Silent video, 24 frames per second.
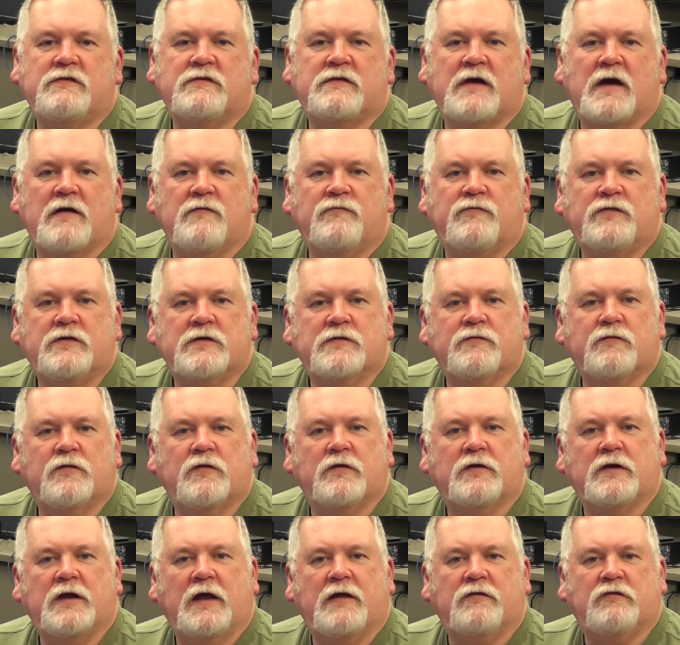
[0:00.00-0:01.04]
have
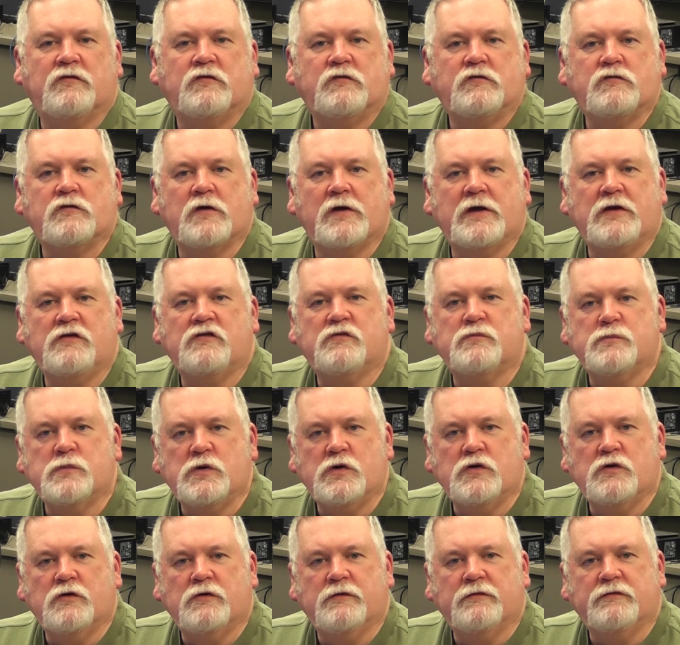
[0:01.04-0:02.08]
different and strange
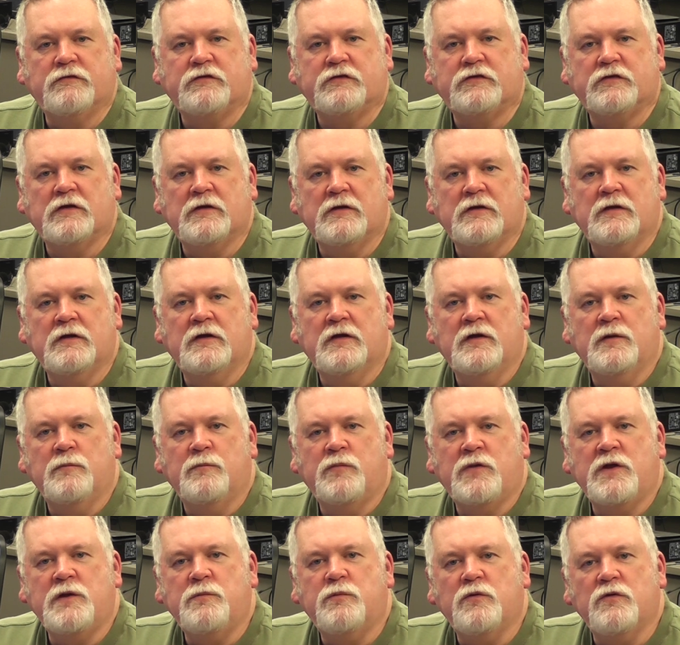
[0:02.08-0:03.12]
moves,
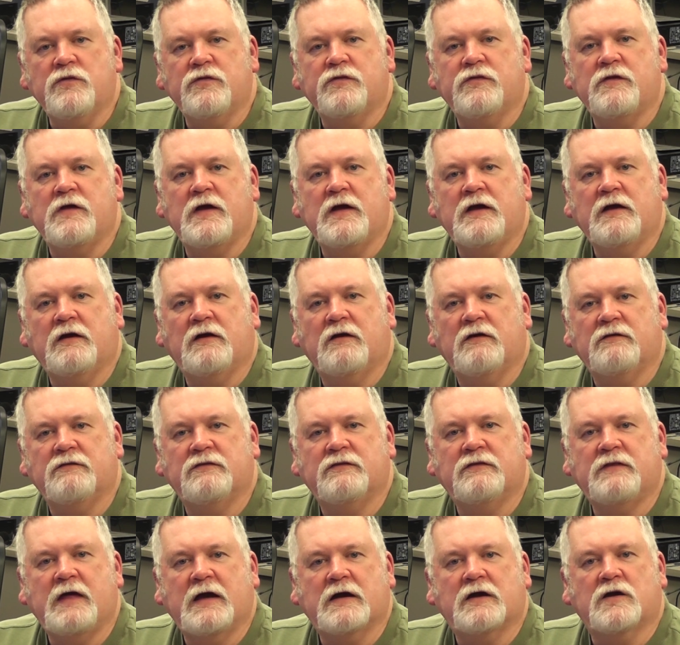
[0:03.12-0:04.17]
people think
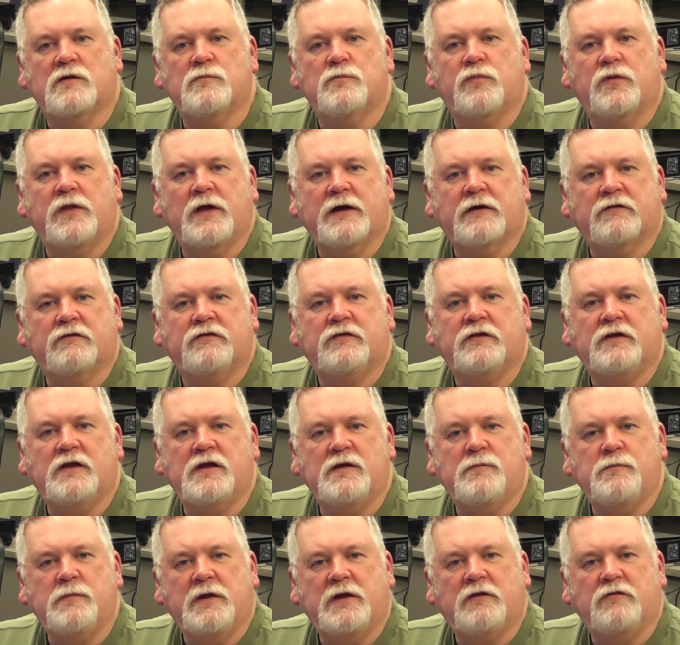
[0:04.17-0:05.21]
that
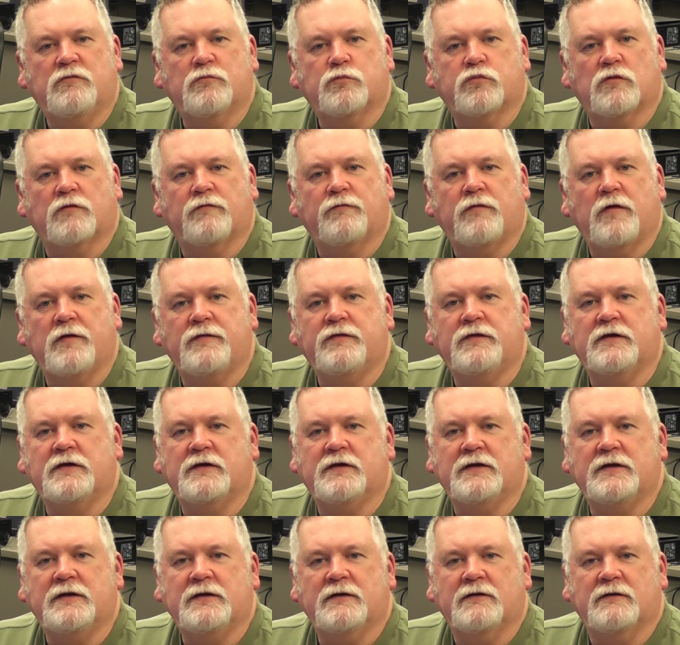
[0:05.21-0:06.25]
complexity means
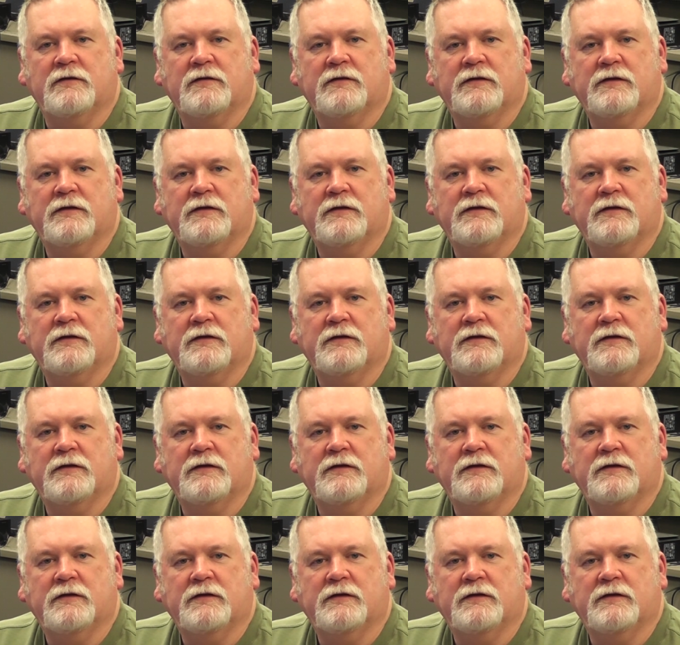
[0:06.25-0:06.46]
profundity.